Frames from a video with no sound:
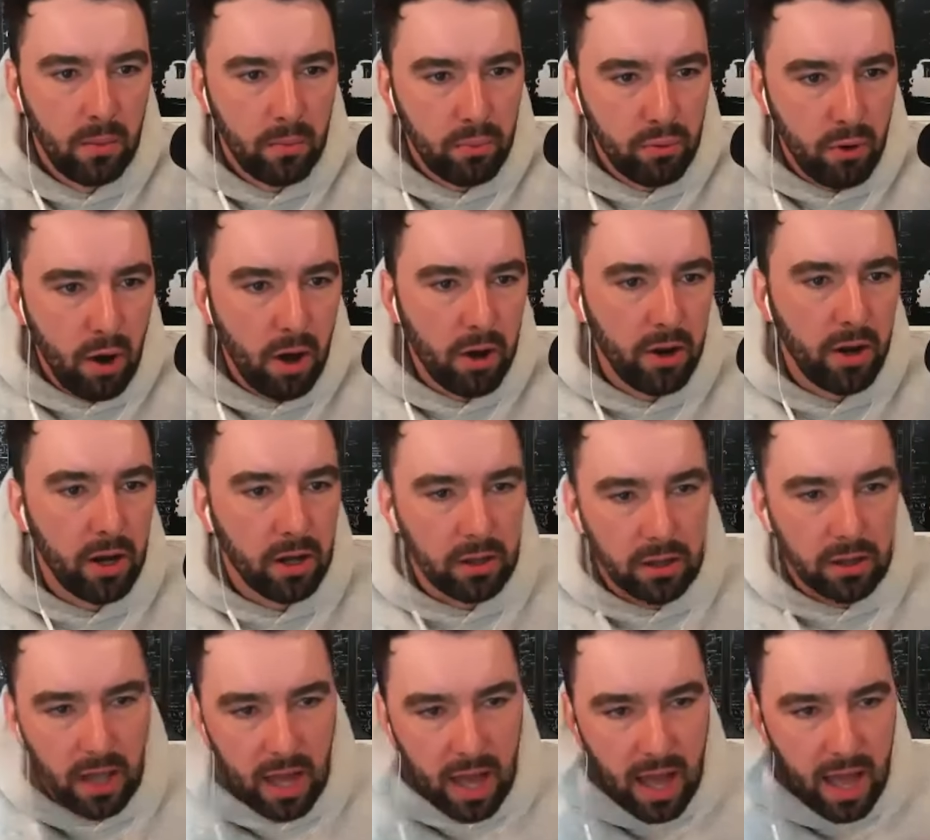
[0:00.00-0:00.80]

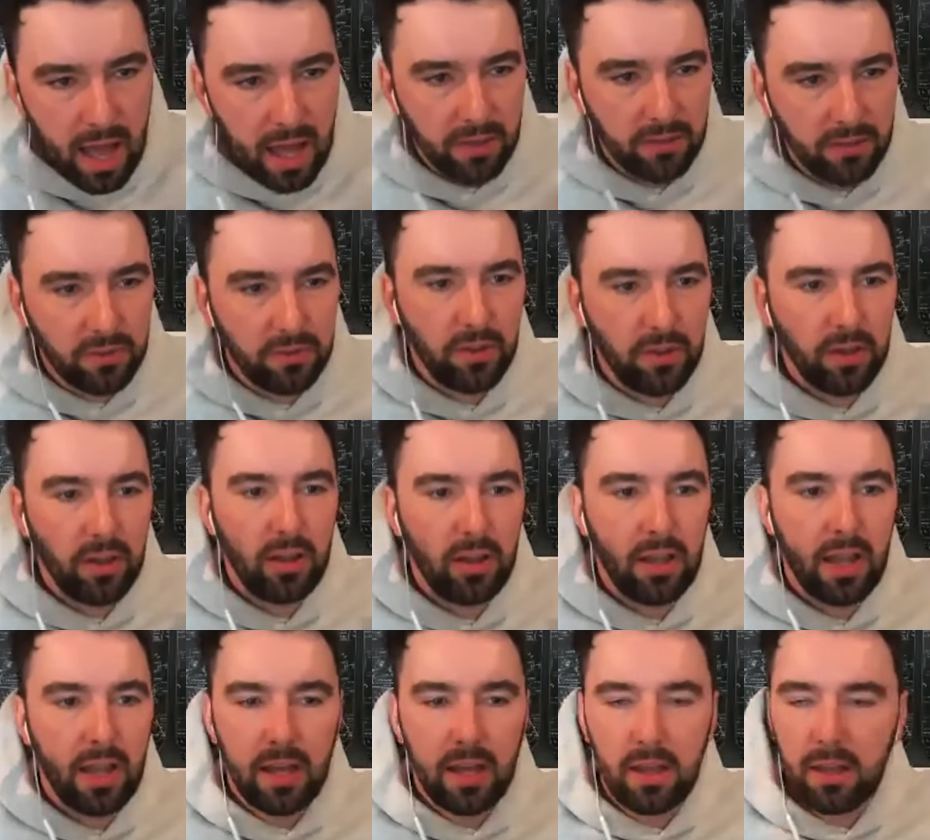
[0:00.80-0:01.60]
product that has the
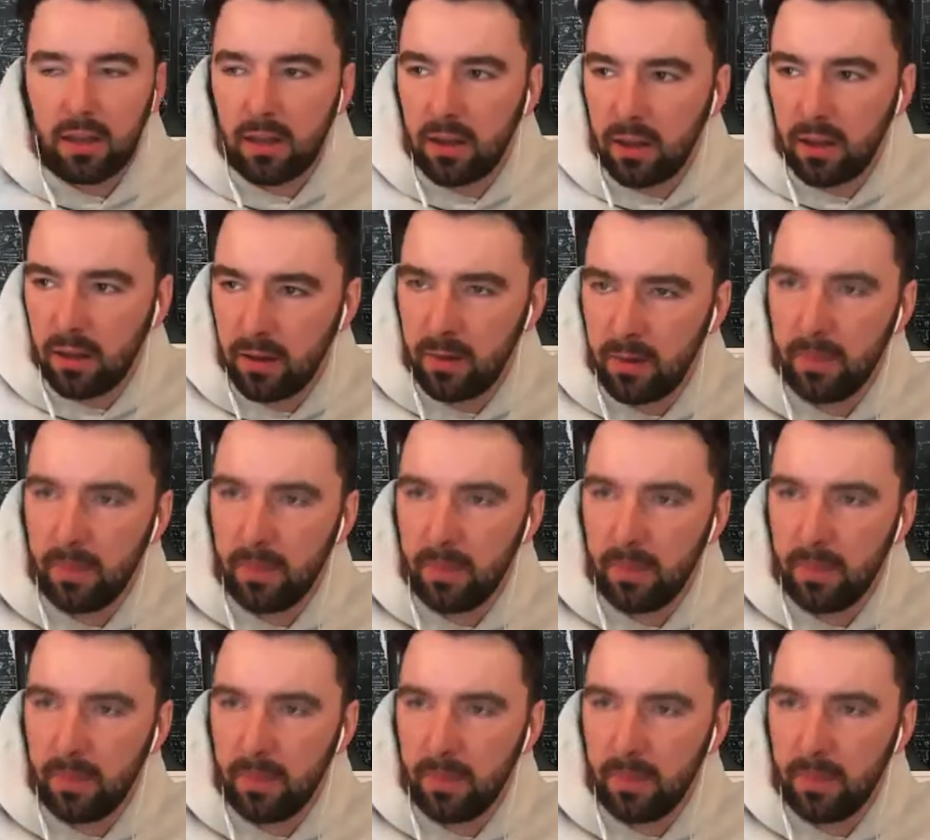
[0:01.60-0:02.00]
like